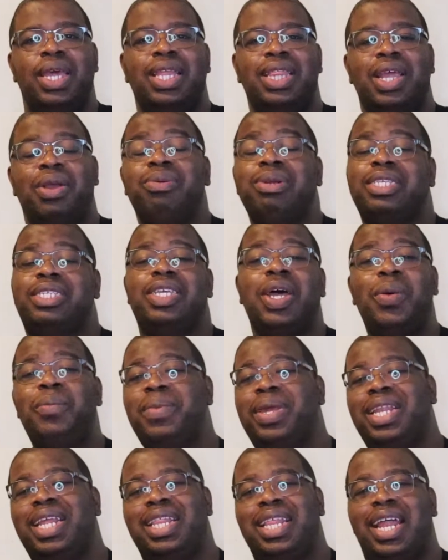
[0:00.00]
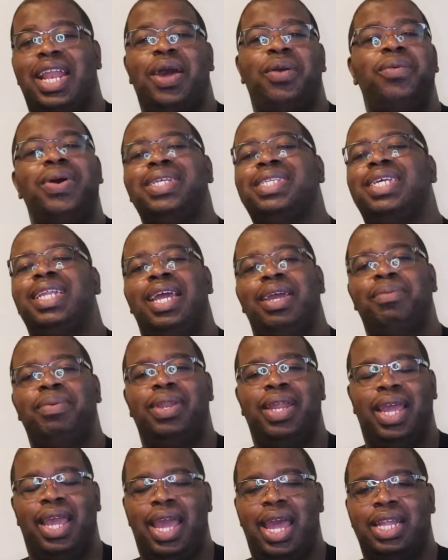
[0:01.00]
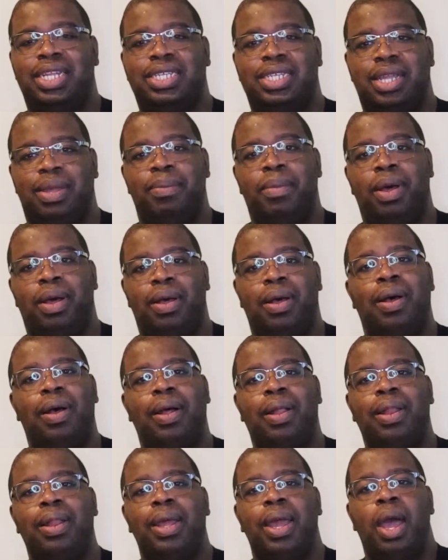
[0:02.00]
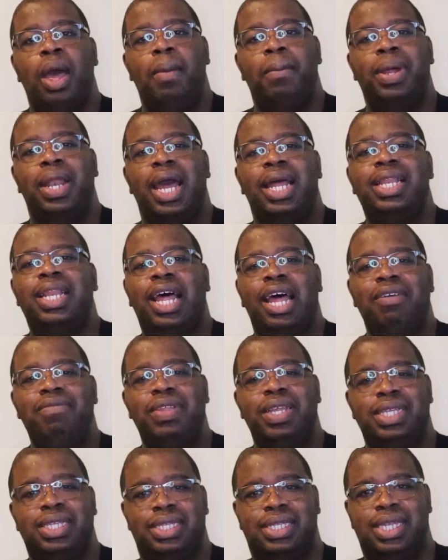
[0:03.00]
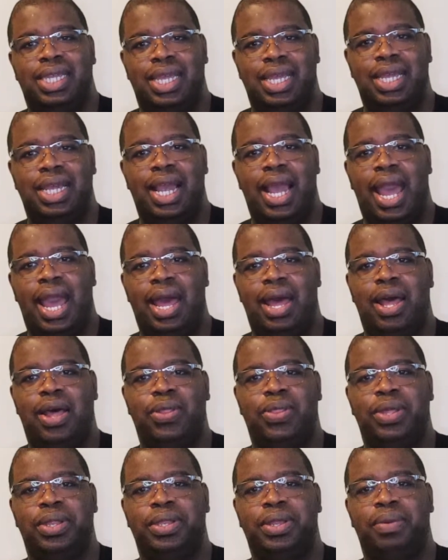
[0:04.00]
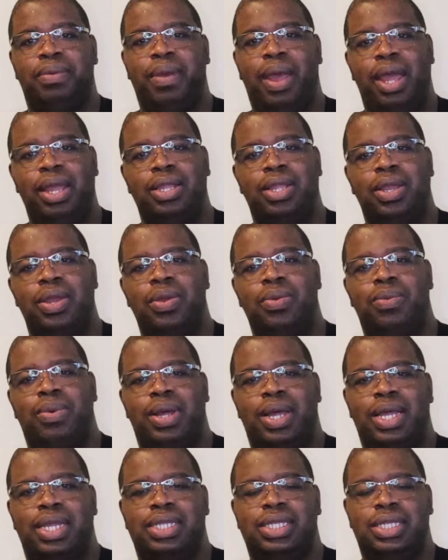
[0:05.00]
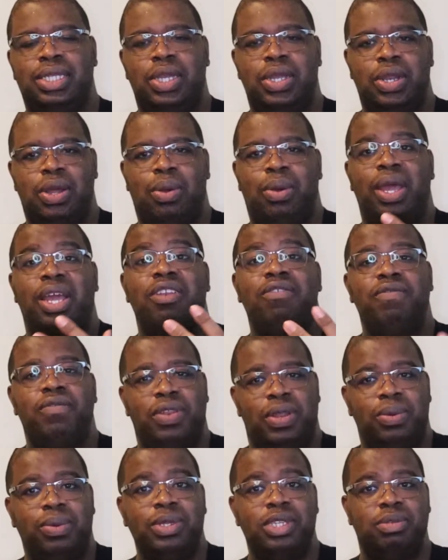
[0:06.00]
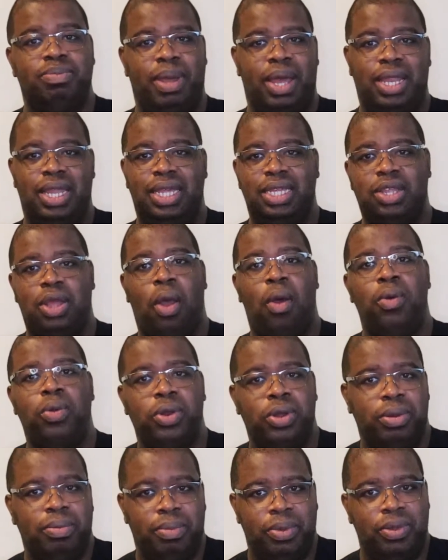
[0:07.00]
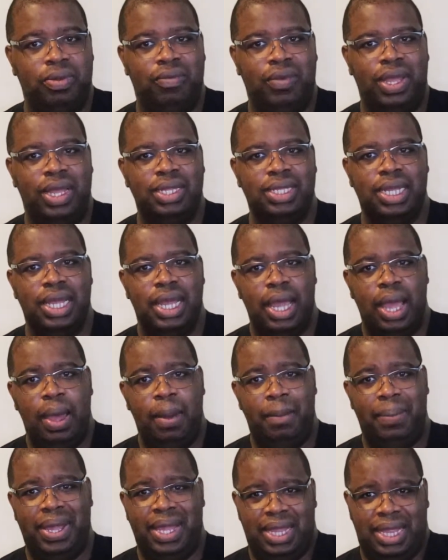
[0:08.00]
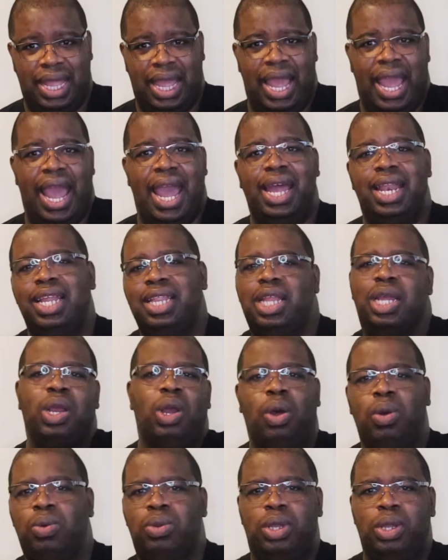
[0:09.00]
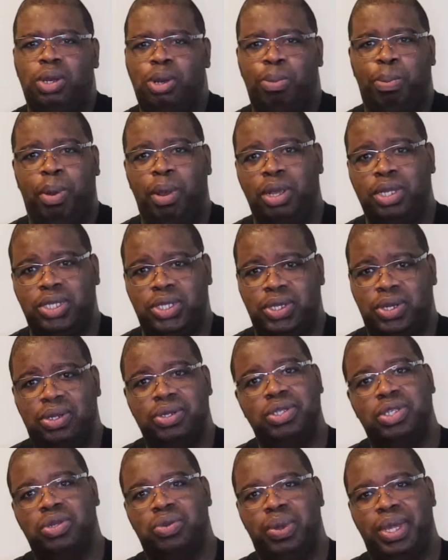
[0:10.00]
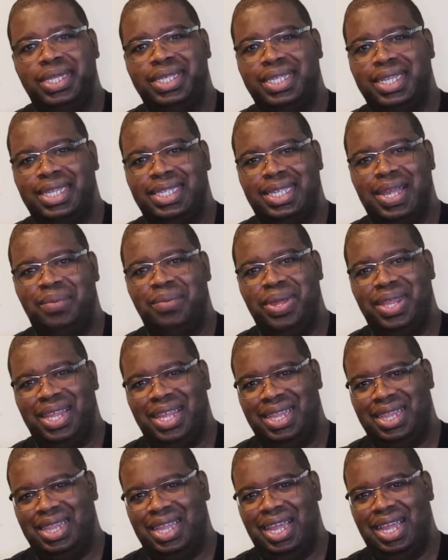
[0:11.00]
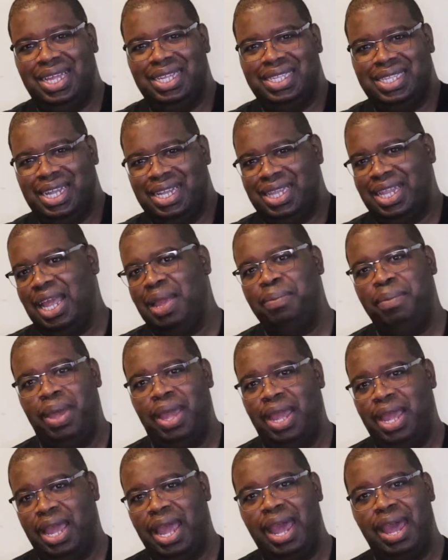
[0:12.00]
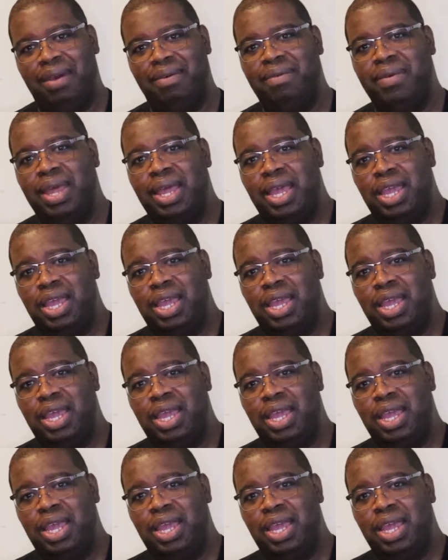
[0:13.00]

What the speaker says: There were so many that I wasn't able to catch them all, but I love to see how the director was, influenced by these older movies, but they added their own little personal twist to some of the things that they may have,